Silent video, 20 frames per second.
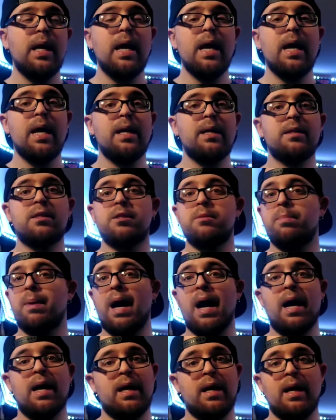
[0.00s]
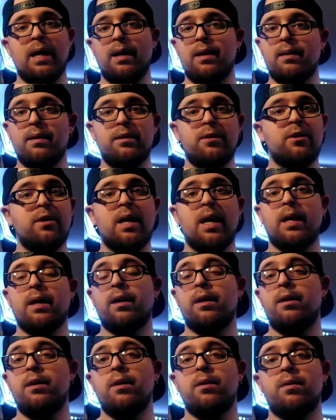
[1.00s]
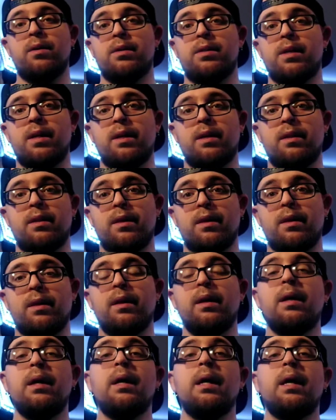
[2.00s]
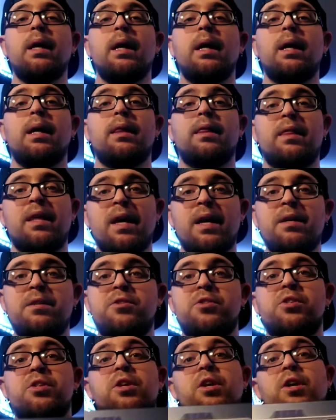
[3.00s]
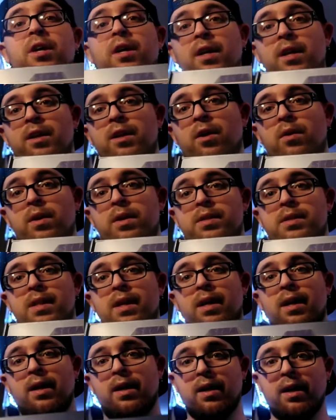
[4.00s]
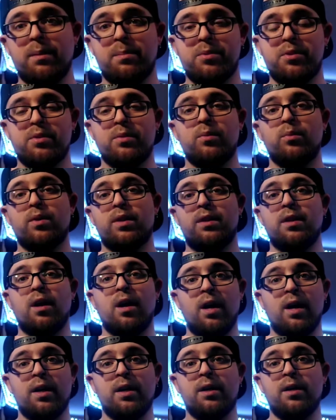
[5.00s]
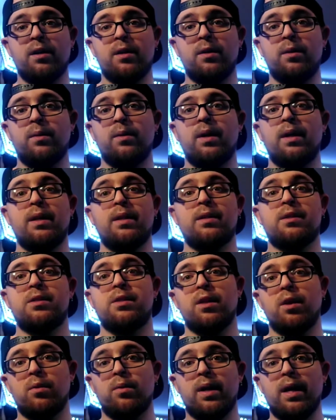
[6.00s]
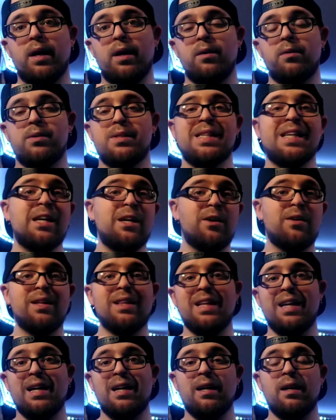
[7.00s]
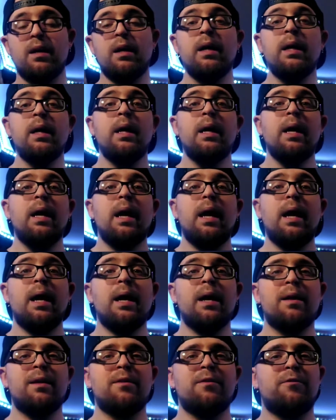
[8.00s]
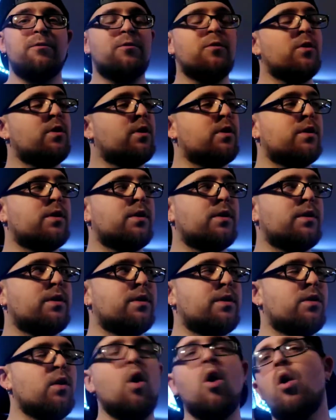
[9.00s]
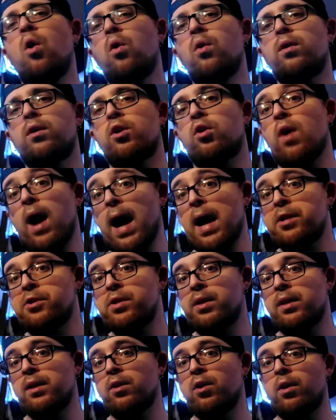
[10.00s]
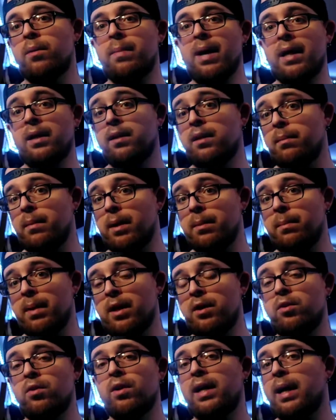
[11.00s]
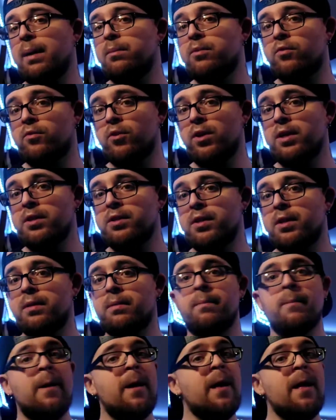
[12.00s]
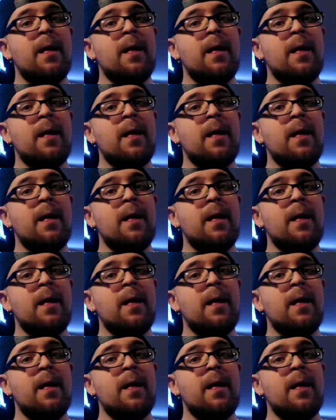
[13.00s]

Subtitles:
it's spot on. You're not going to notice anything. This, you're going to notice the hiccups with the audio and the slowdowns here and there. And for the whole crashing and going back to the main menu or games freezing,